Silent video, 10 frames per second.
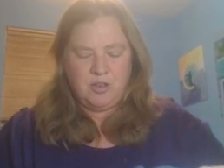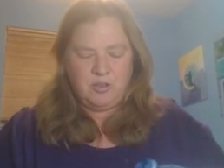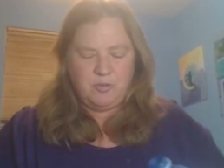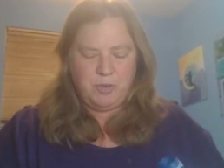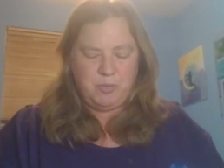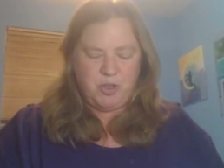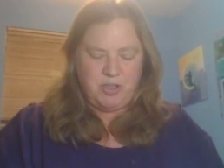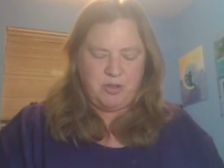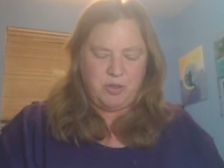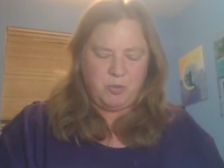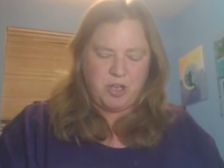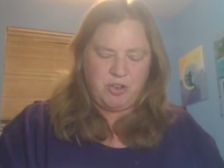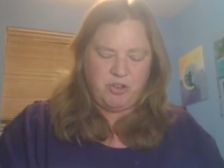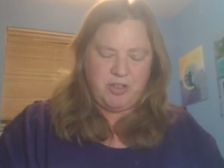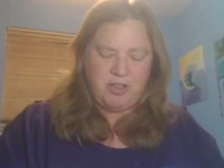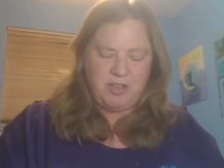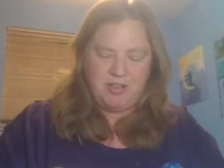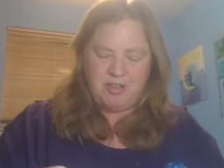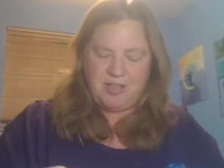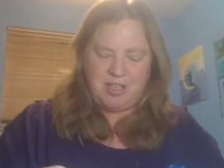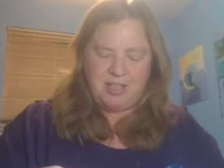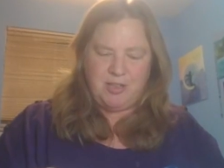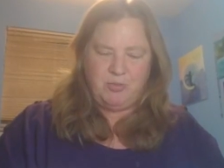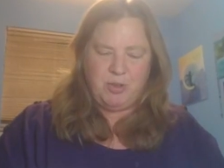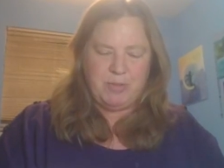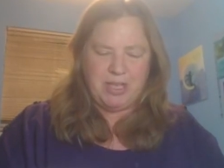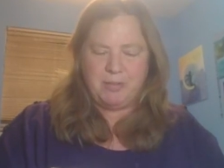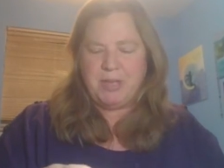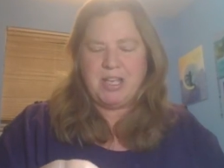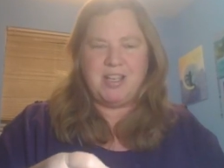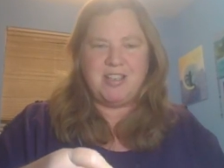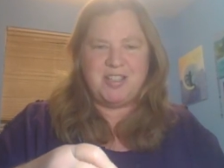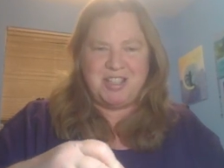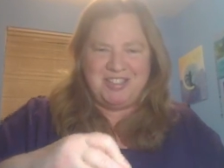we put the water in there and we make a mess.